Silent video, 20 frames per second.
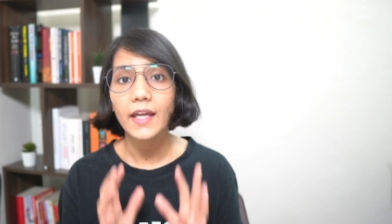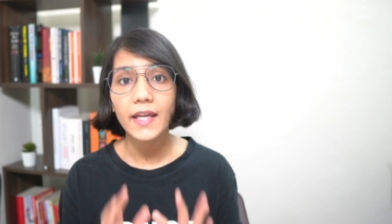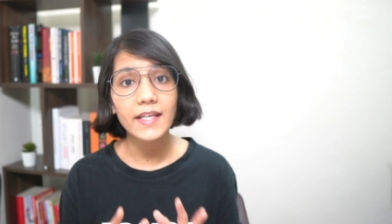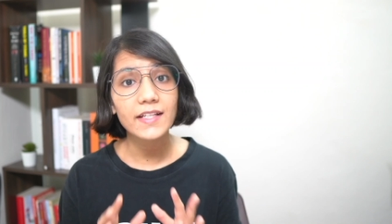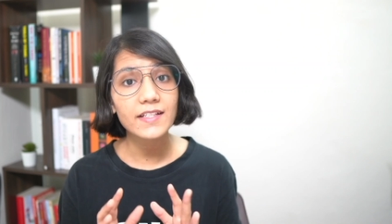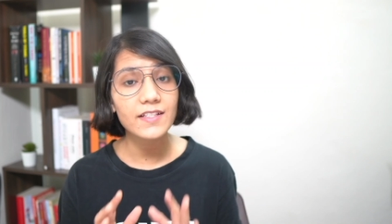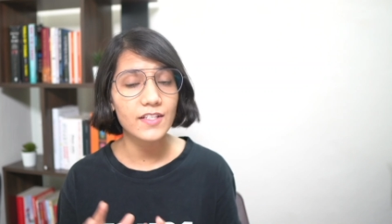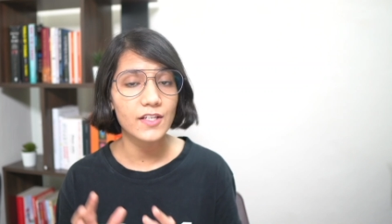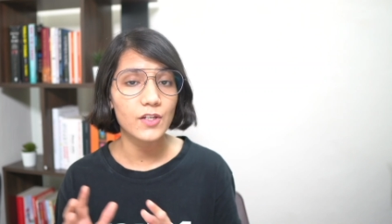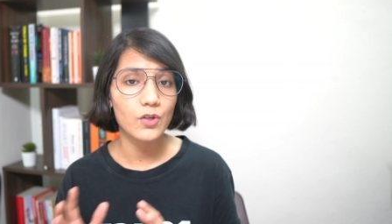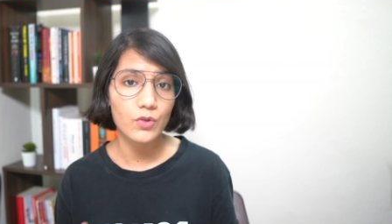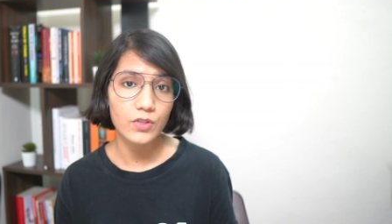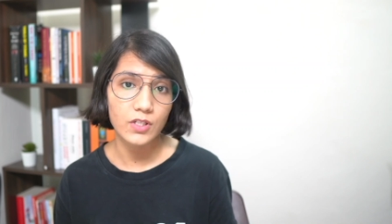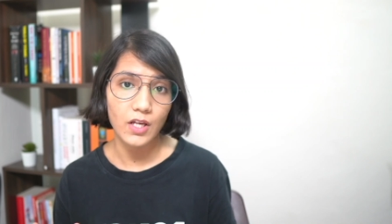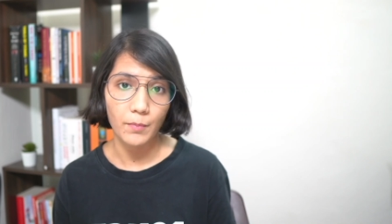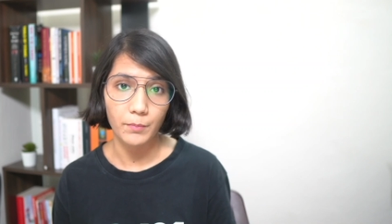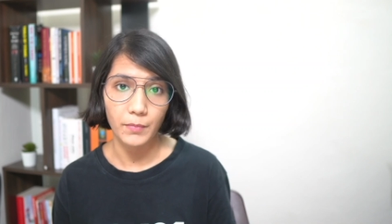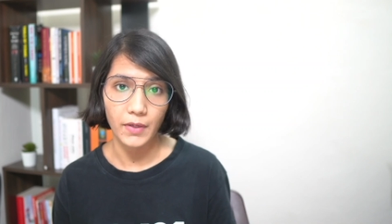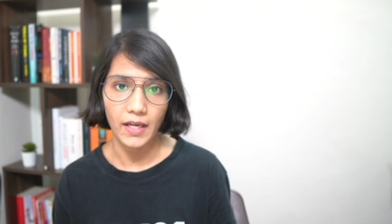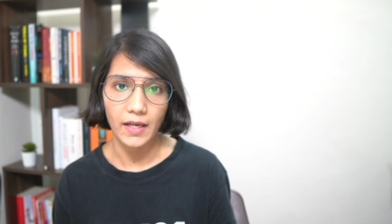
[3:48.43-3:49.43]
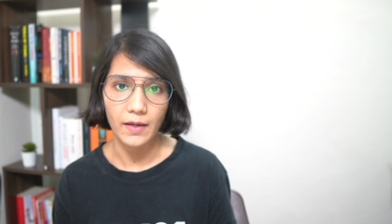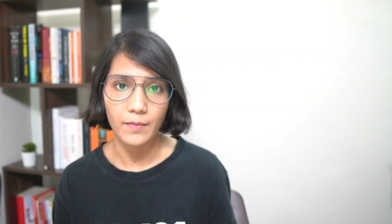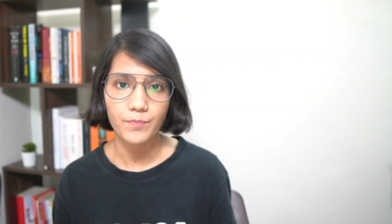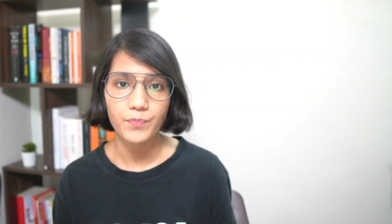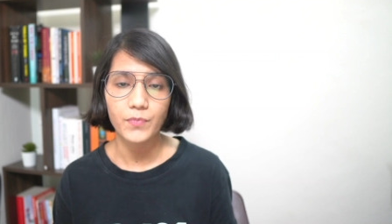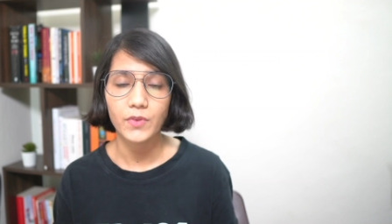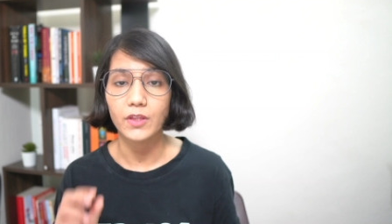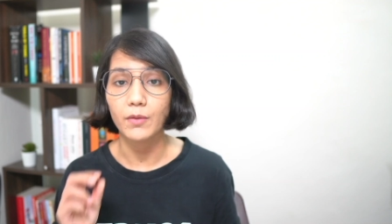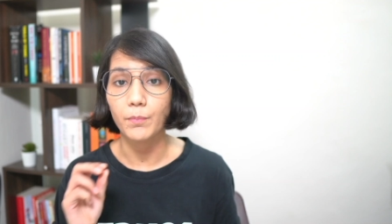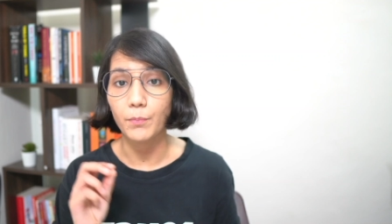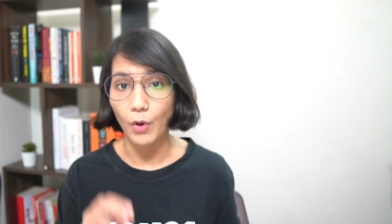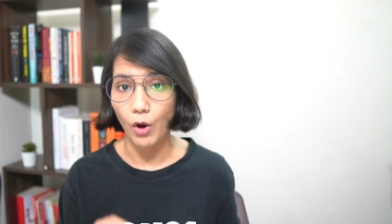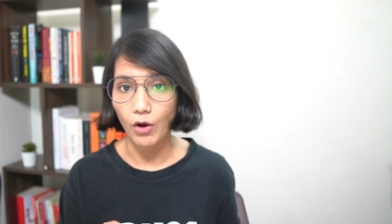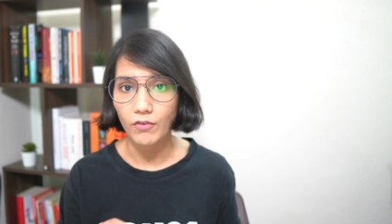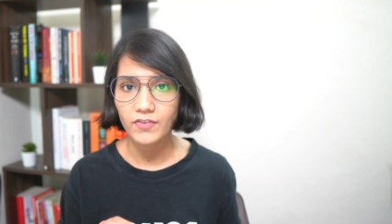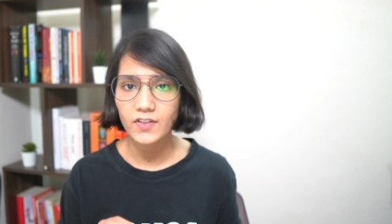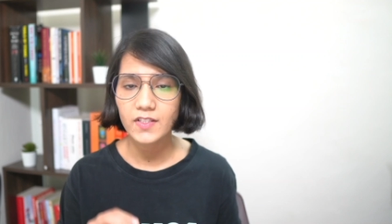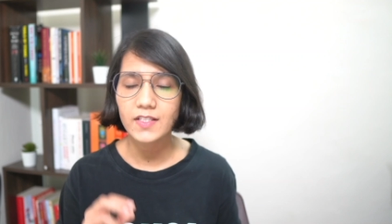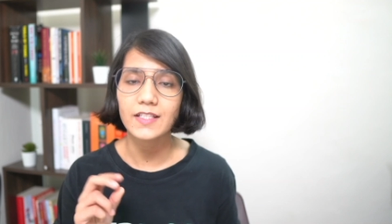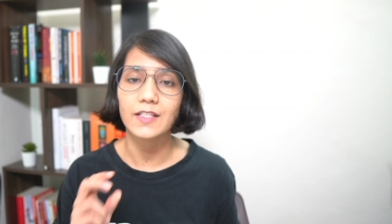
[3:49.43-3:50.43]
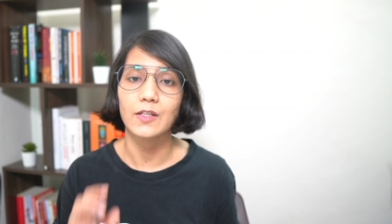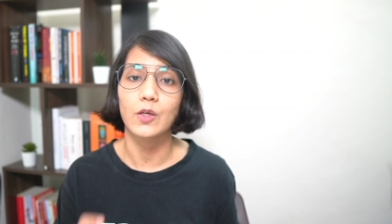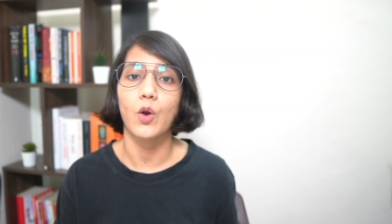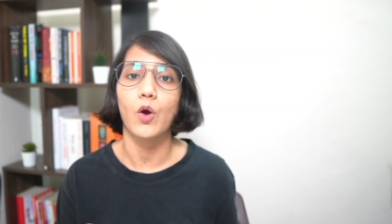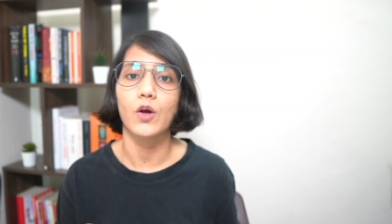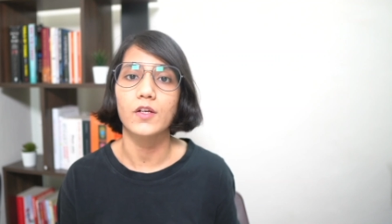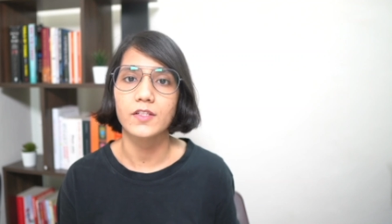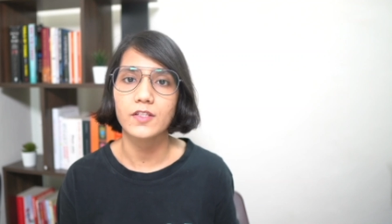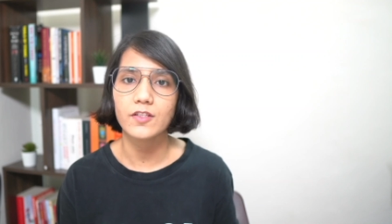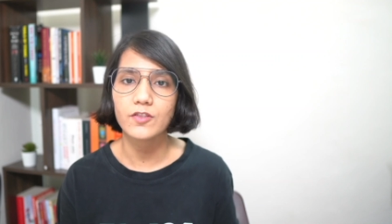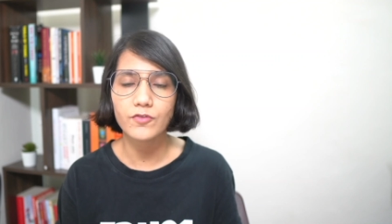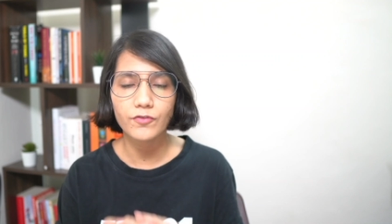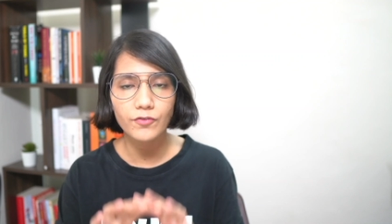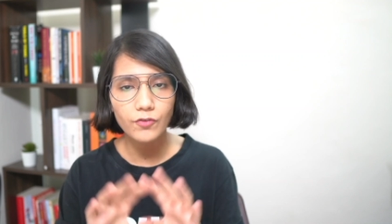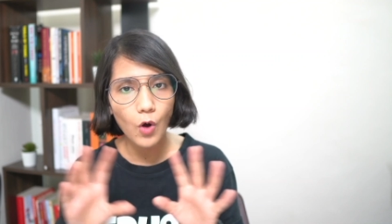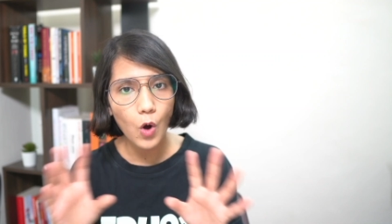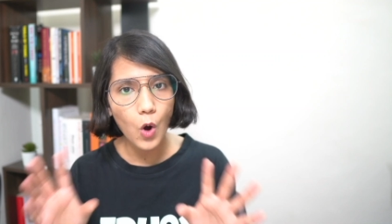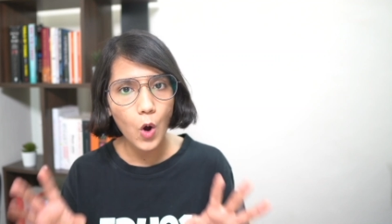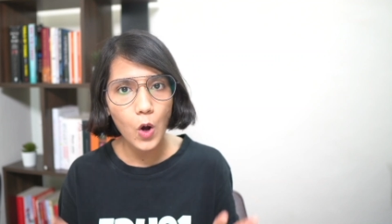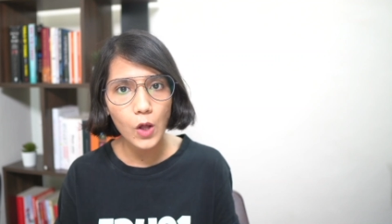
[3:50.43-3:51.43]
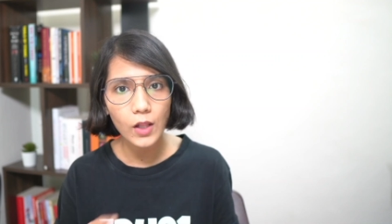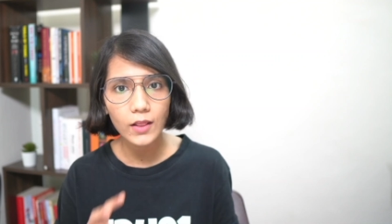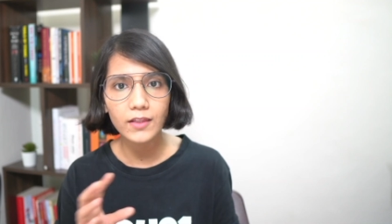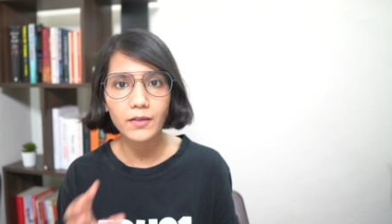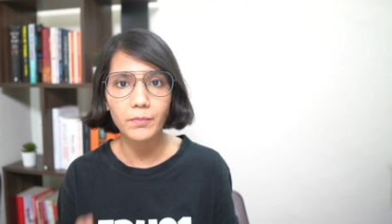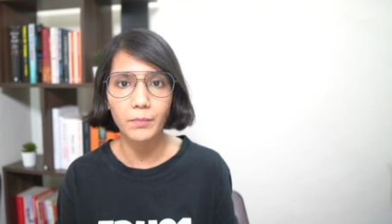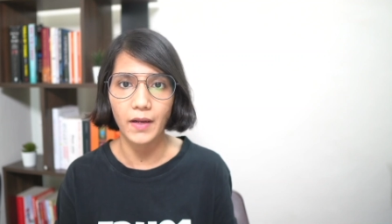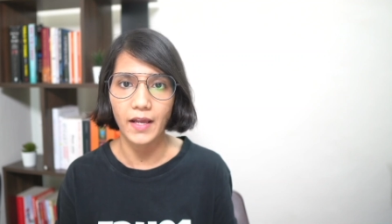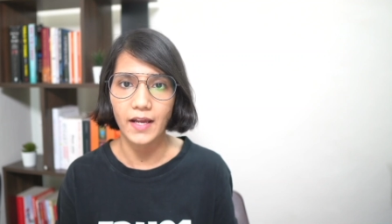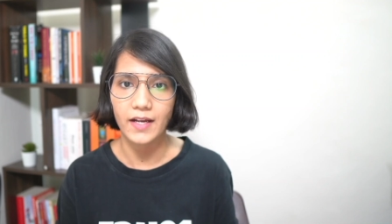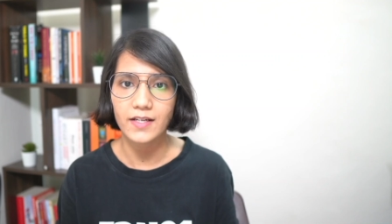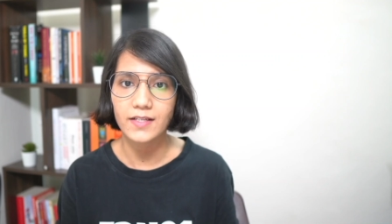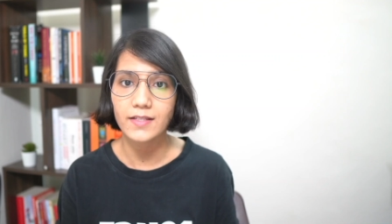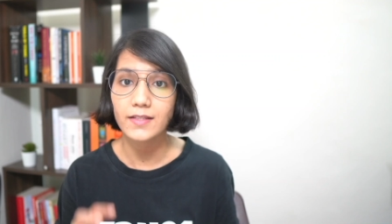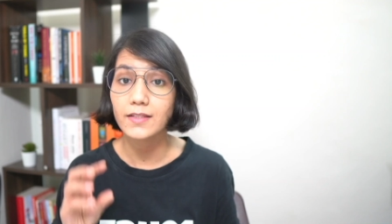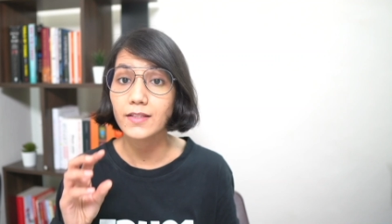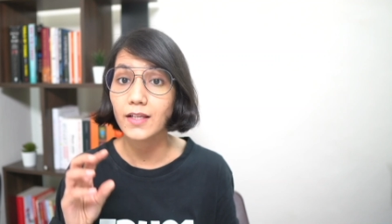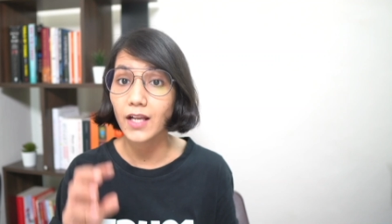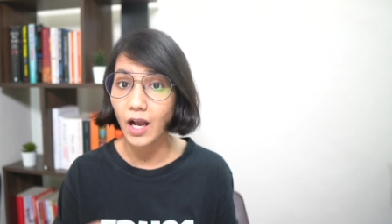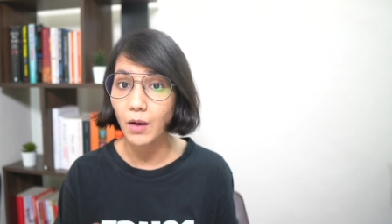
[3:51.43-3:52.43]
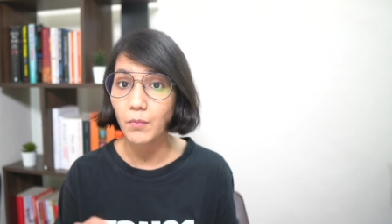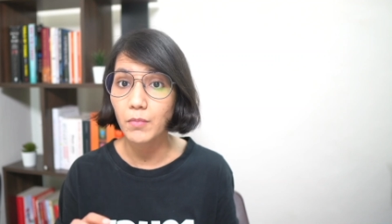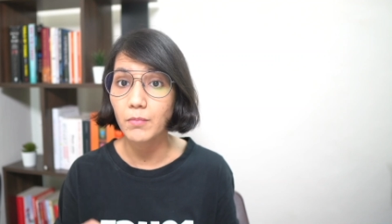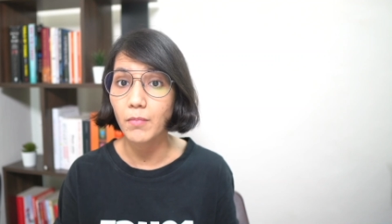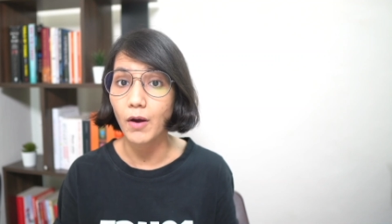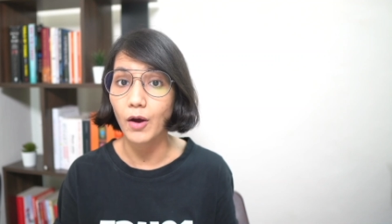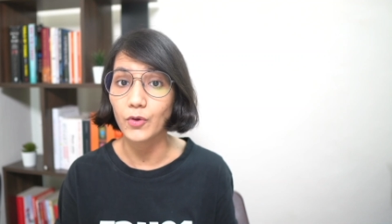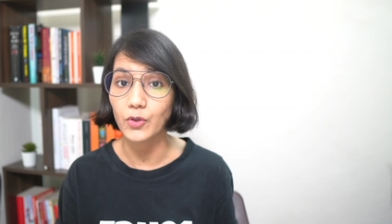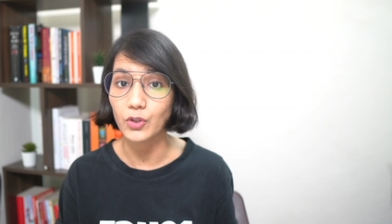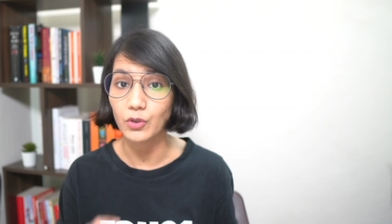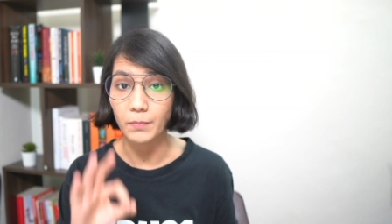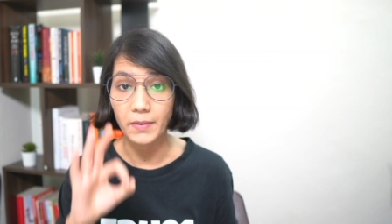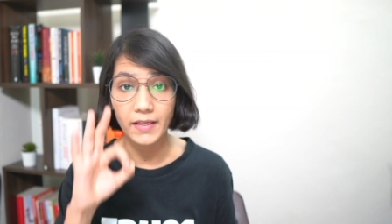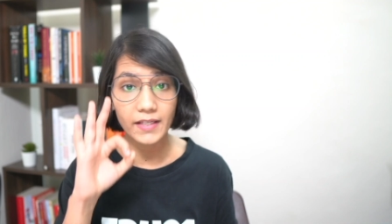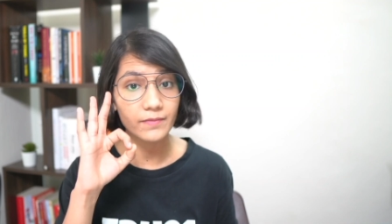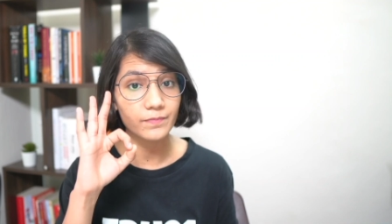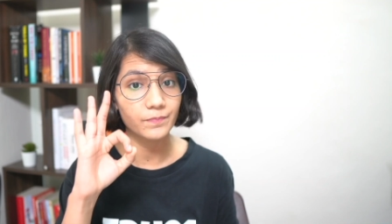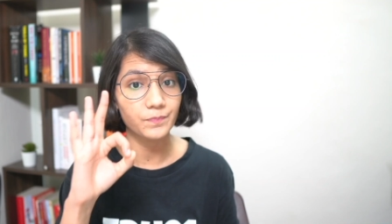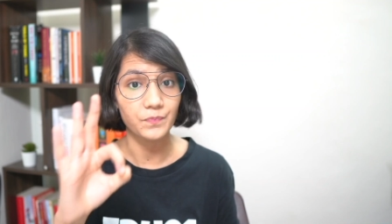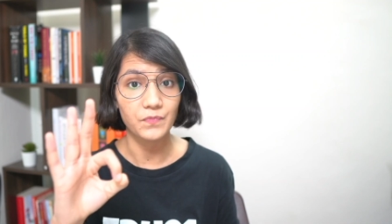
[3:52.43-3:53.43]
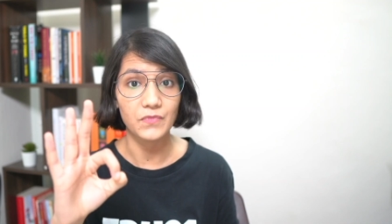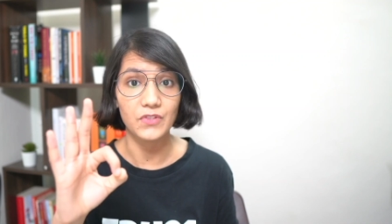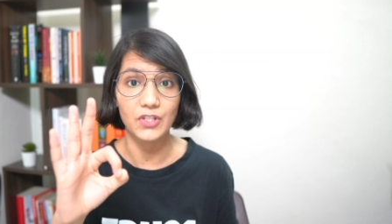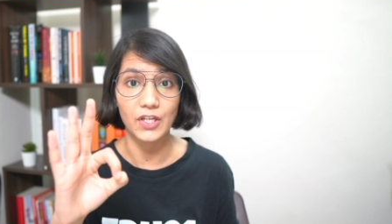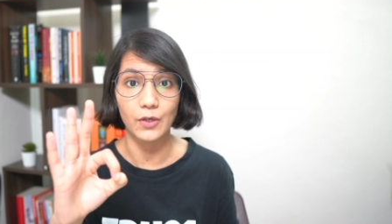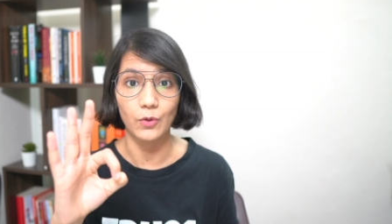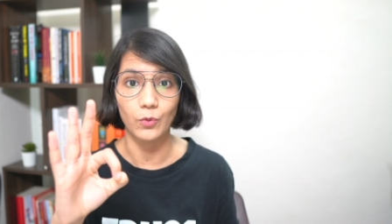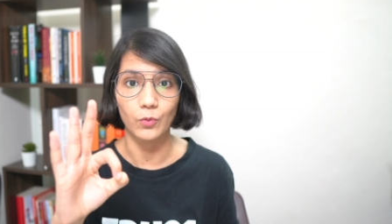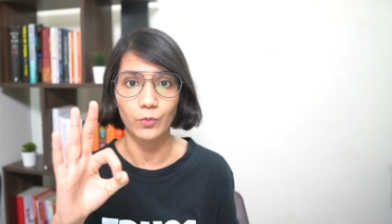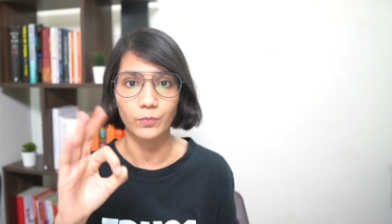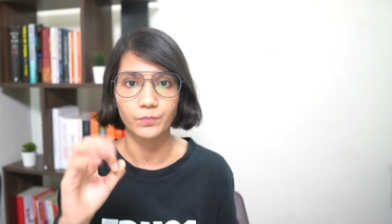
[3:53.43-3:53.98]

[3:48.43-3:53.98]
In zero-sum game, the profits and losses of all the players come about to be zero.